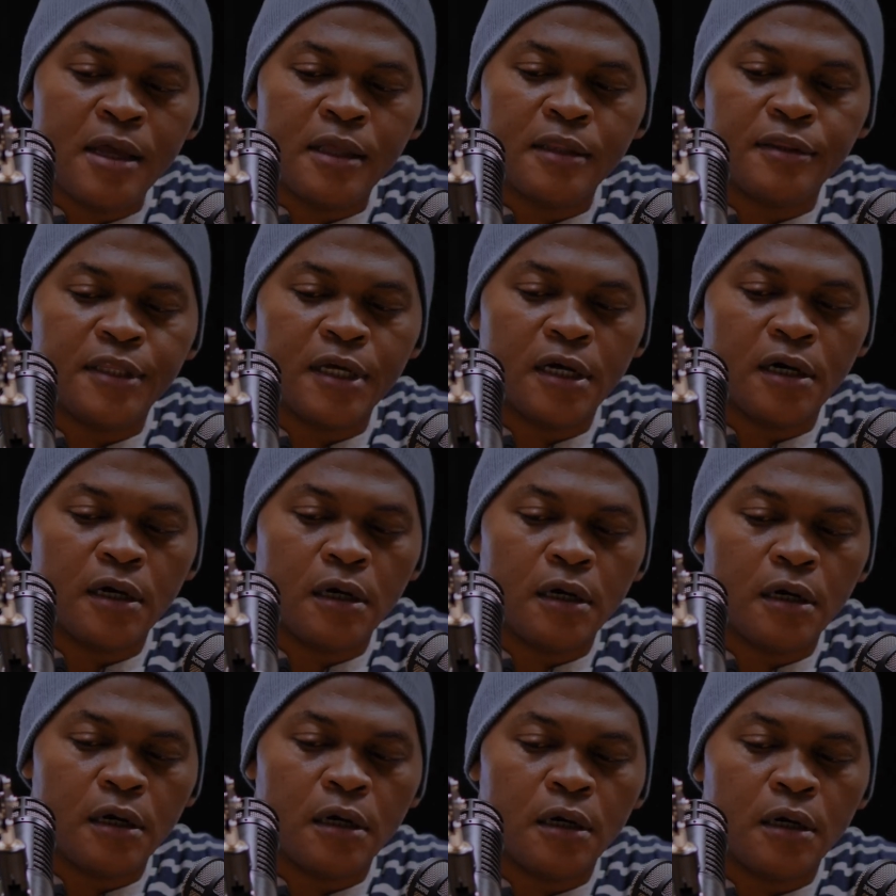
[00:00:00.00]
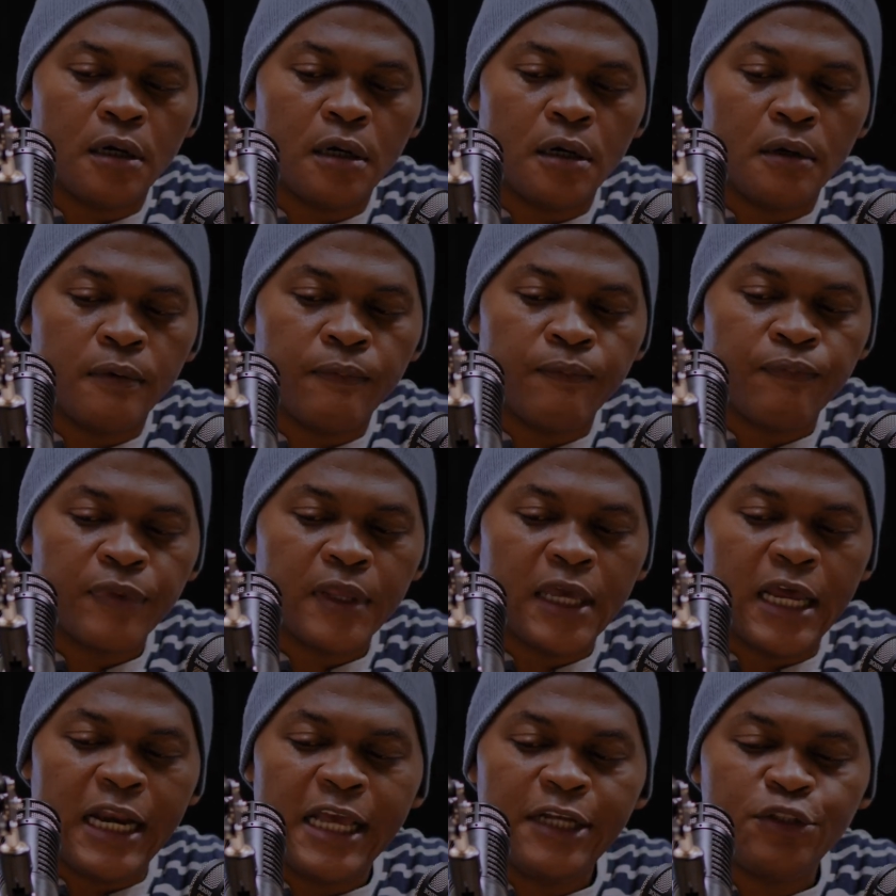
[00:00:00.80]
the
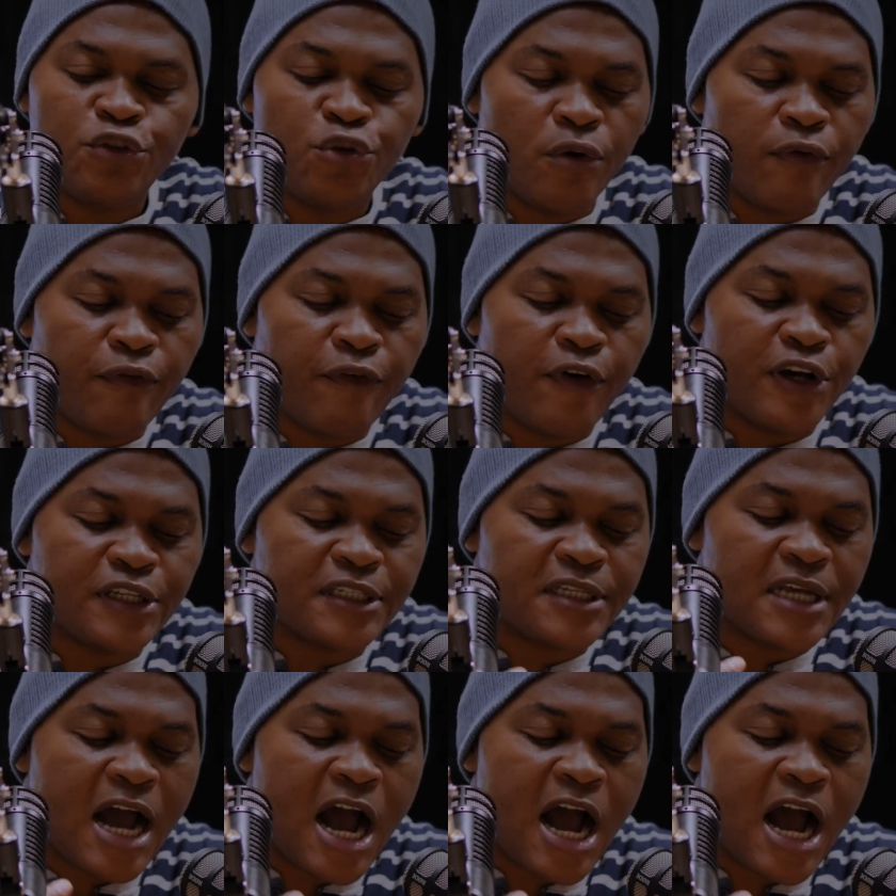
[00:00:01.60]
Electro-Voice